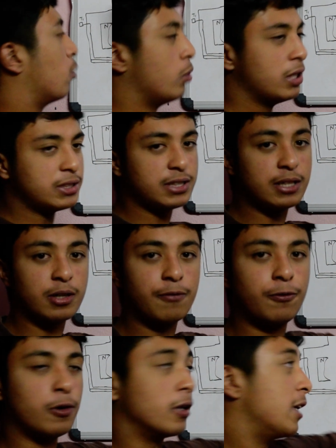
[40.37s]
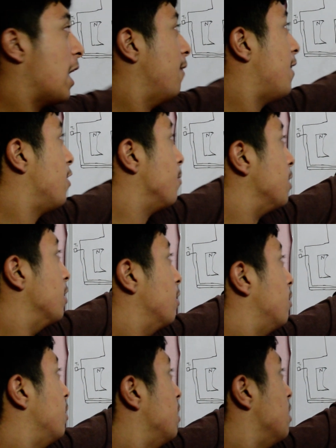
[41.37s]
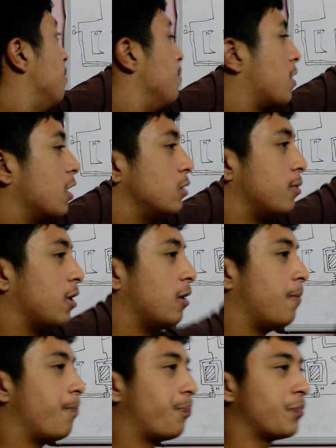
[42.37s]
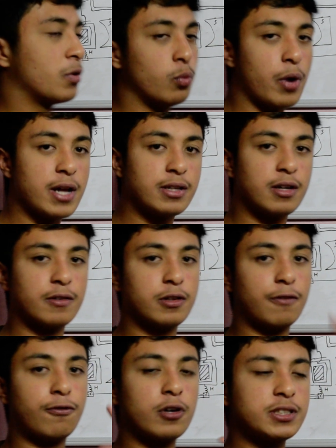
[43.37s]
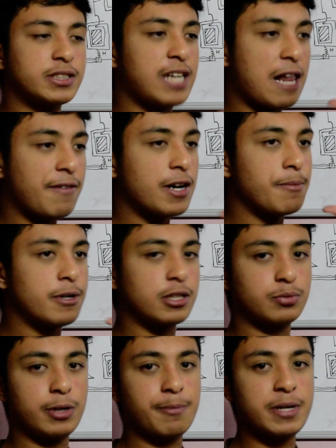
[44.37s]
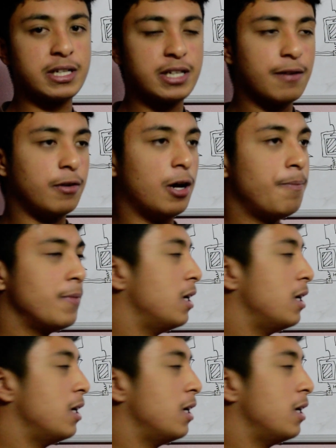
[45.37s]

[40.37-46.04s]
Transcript: weird setup for a galvanometer because when the first galvanometers were being developed,